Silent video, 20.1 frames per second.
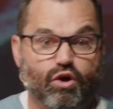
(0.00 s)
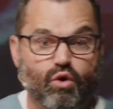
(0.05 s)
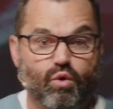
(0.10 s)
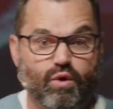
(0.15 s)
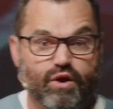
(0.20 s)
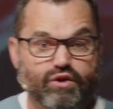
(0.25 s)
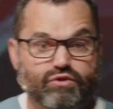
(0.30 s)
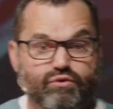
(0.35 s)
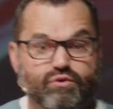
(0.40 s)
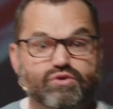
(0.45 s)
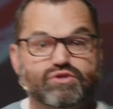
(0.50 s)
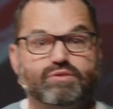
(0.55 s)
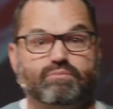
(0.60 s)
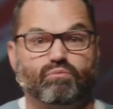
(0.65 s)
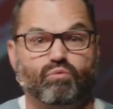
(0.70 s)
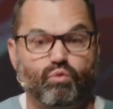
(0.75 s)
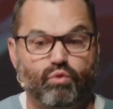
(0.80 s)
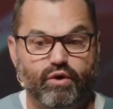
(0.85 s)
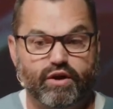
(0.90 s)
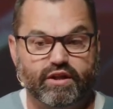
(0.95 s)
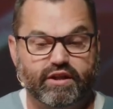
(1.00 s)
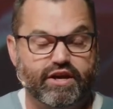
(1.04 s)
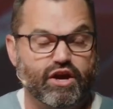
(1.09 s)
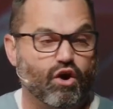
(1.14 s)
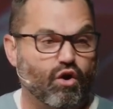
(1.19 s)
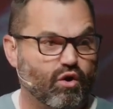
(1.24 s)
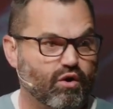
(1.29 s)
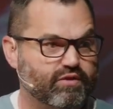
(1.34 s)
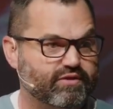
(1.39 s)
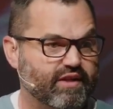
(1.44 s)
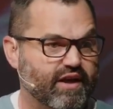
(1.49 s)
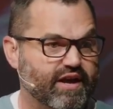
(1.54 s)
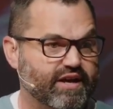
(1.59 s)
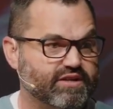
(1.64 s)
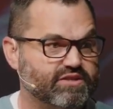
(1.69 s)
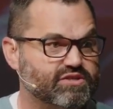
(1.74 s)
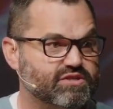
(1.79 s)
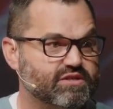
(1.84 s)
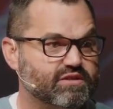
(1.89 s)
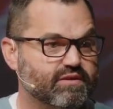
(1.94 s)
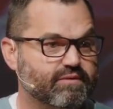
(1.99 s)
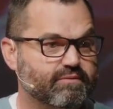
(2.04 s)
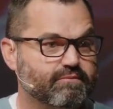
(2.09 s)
going through some really hard things.